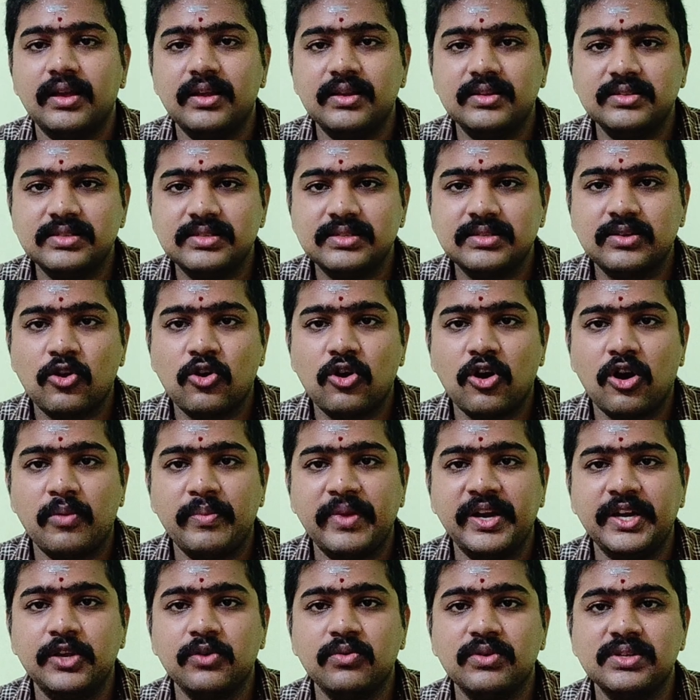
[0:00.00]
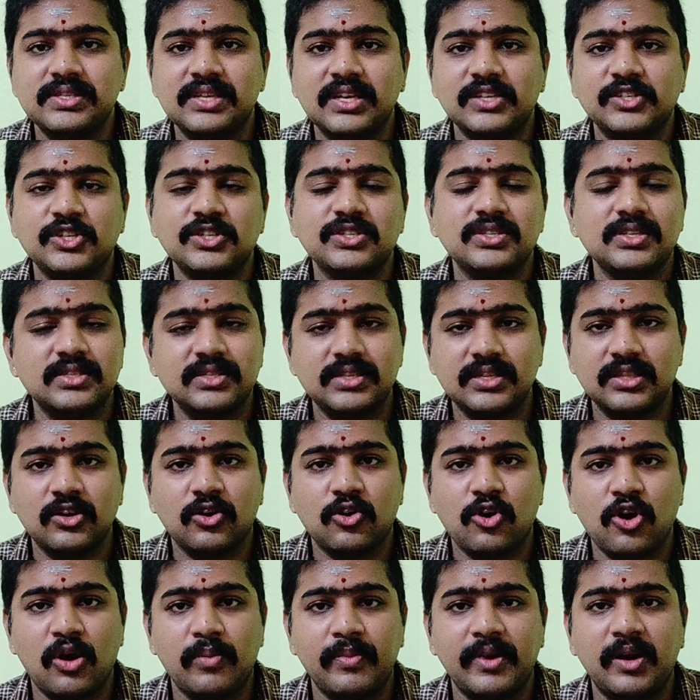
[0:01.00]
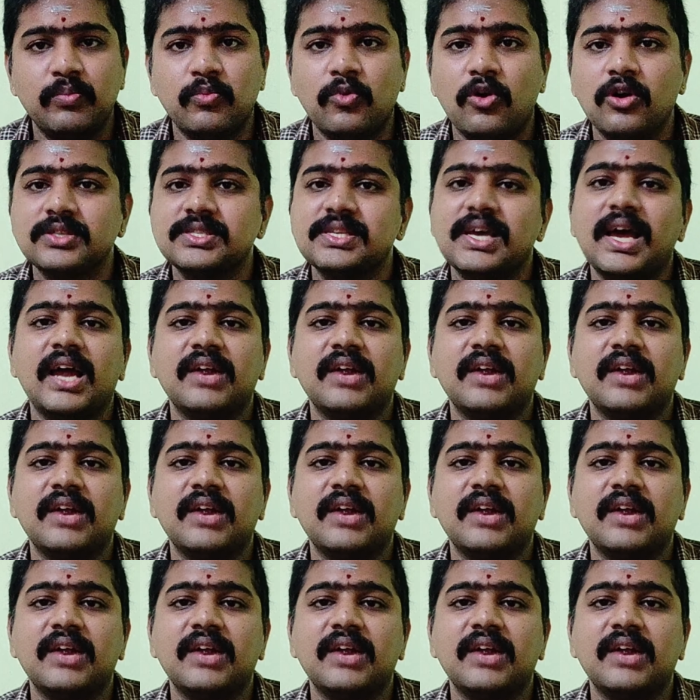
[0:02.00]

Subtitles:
Comment your suggestions in the comment box. I will